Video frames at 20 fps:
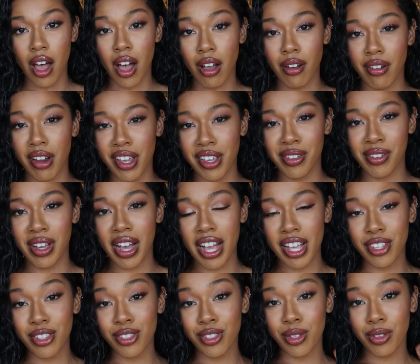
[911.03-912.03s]
All right, you
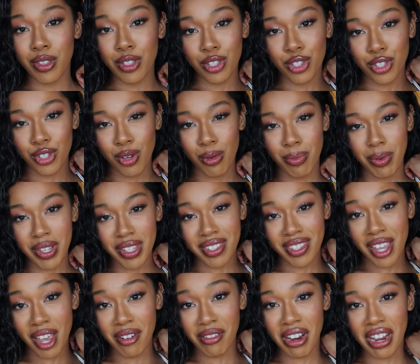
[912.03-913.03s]
guys, so this two-piece
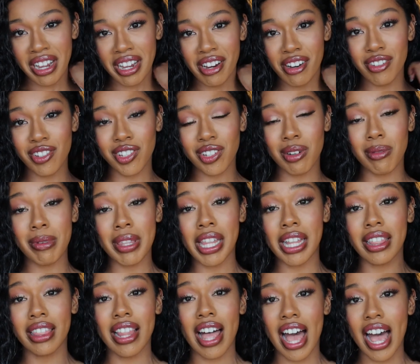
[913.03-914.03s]
set right here is gonna be the
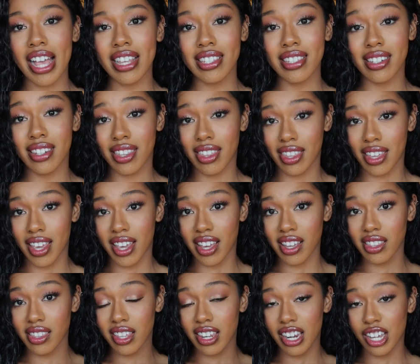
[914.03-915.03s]
last
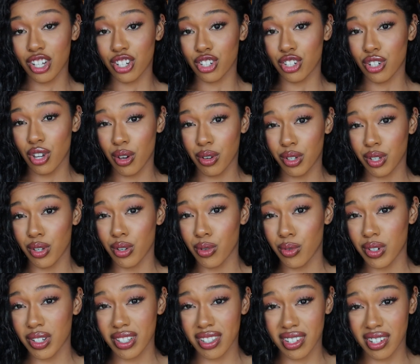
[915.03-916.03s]
thing that I show
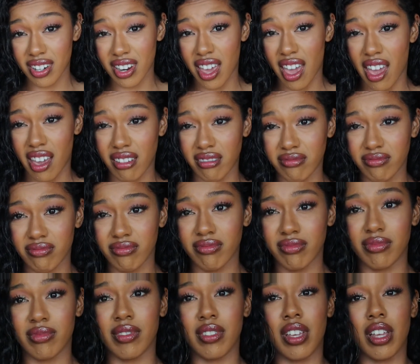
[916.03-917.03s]
you today.
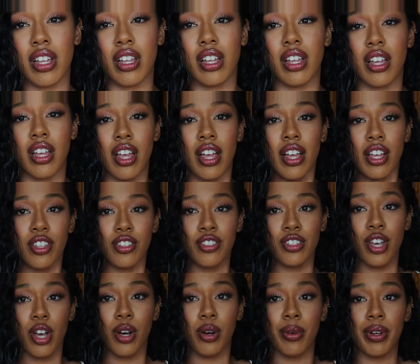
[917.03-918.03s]

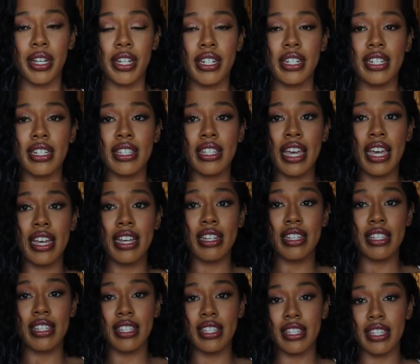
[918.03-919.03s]
So it is a
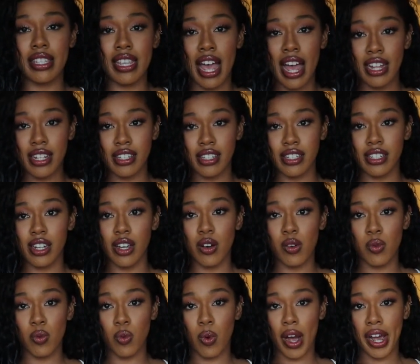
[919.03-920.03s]
satin
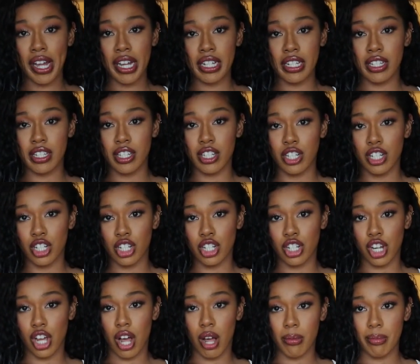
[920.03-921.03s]
white
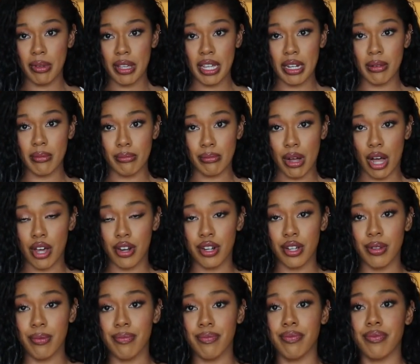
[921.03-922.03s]
top and
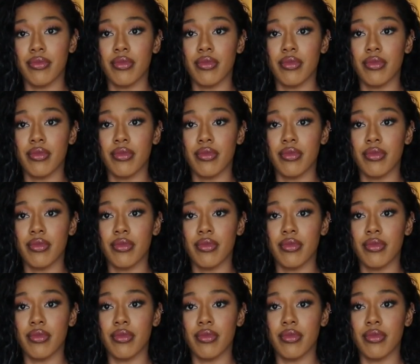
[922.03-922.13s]
bottom.